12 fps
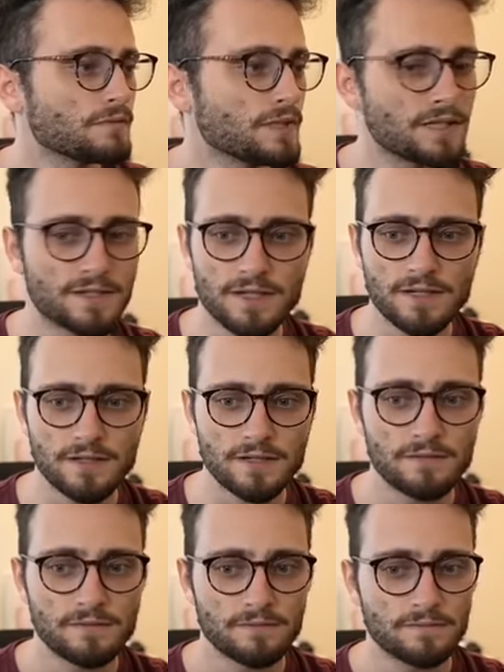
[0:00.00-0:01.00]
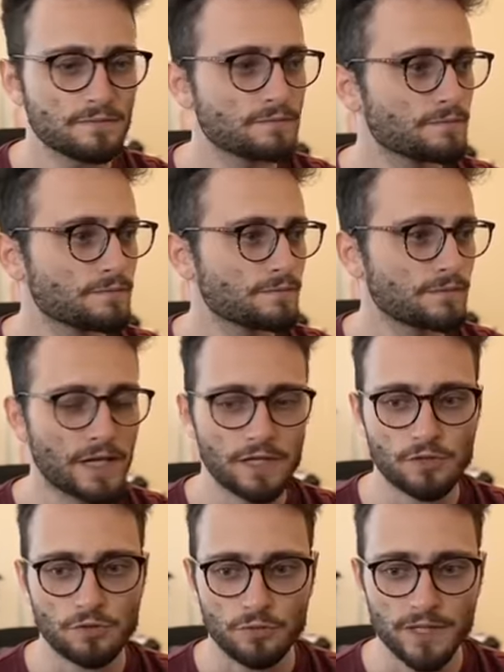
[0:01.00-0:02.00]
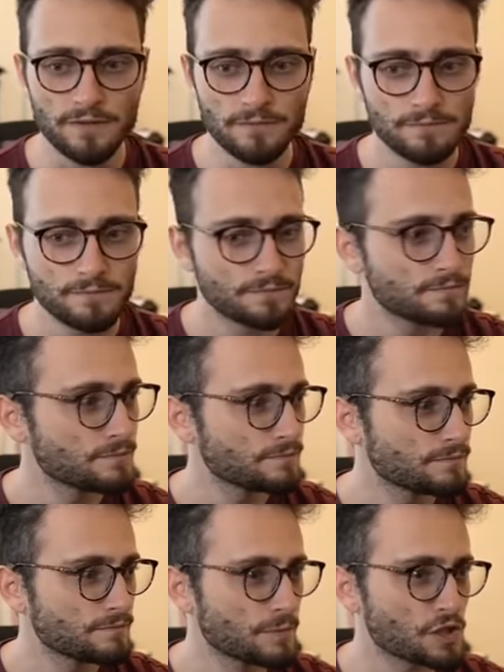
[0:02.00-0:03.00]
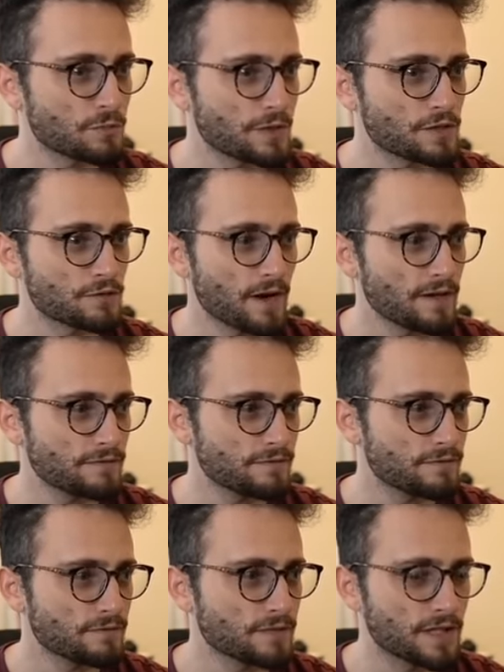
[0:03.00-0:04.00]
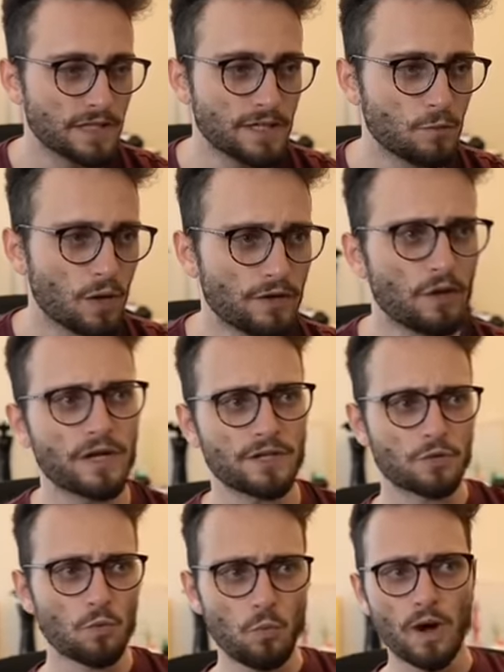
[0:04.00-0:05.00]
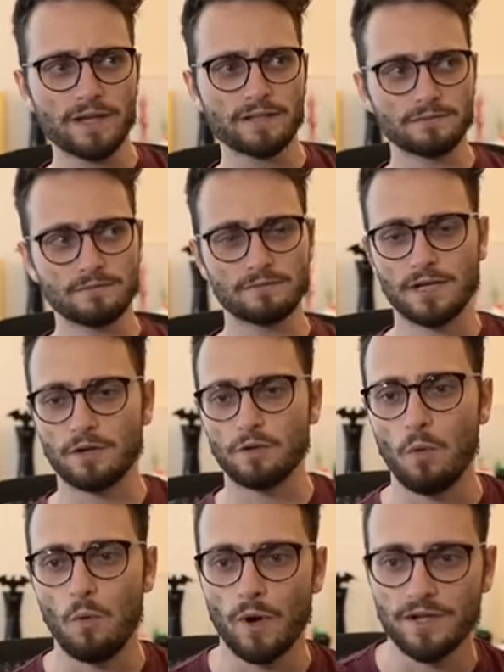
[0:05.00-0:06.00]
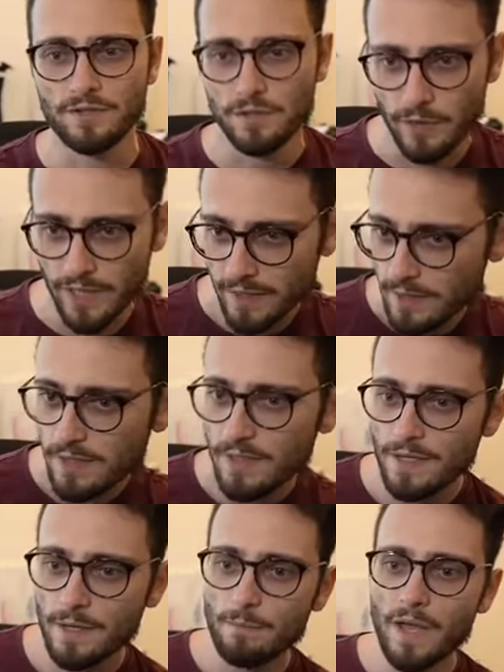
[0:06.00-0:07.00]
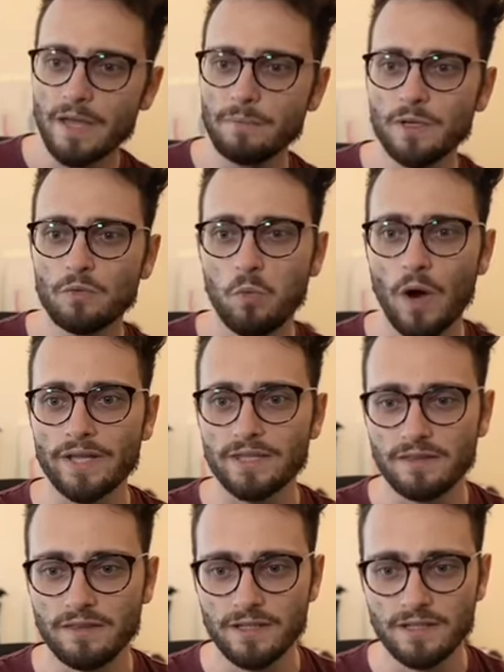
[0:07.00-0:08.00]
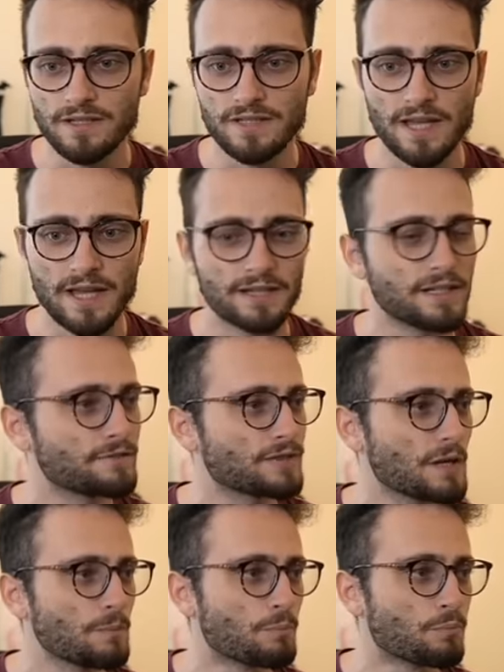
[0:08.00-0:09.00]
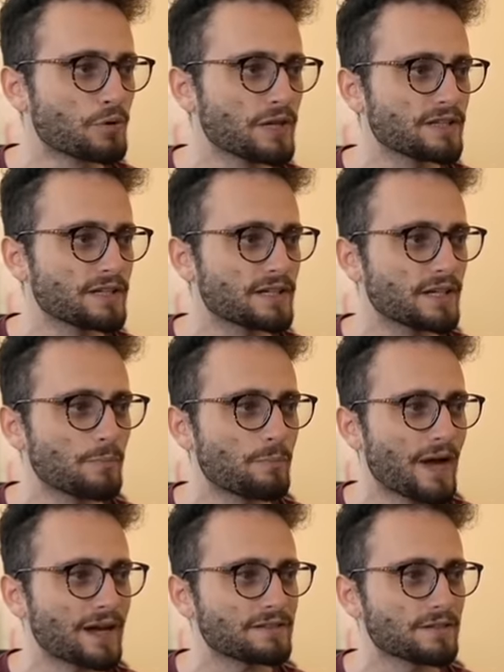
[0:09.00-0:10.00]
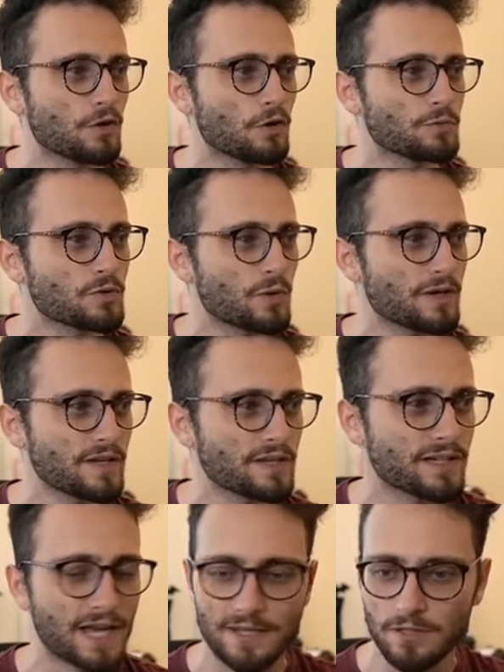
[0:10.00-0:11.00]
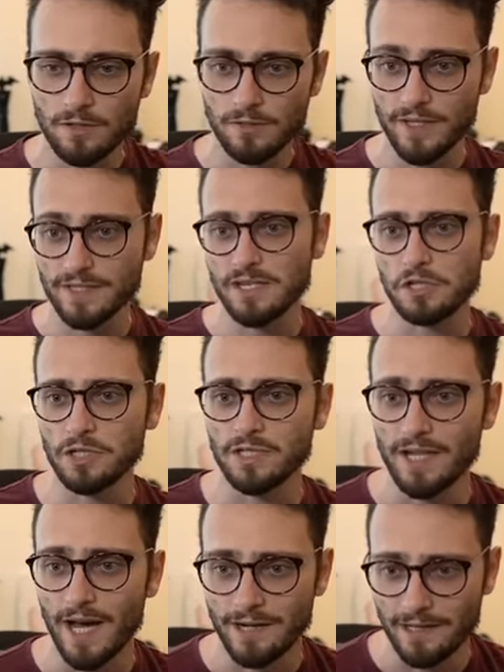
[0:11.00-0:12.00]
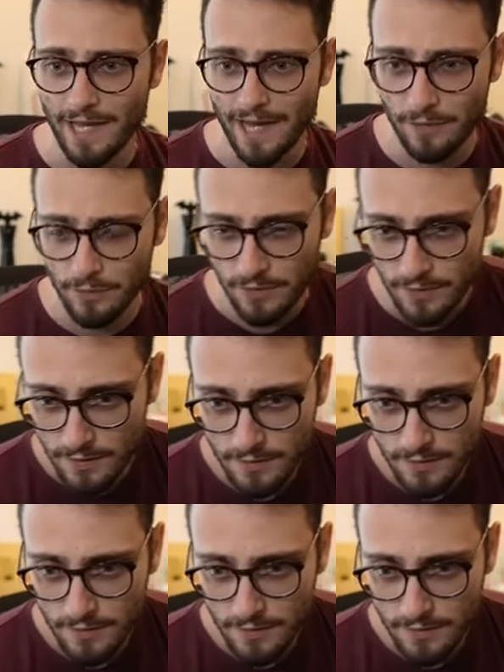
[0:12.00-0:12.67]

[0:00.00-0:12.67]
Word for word: e six, h three, bishop h five, king e one. Okay, so white, I don't know what white is doing. Maybe white thinks that if they bring the king back to the home square, they can castle. That's actually not allowed.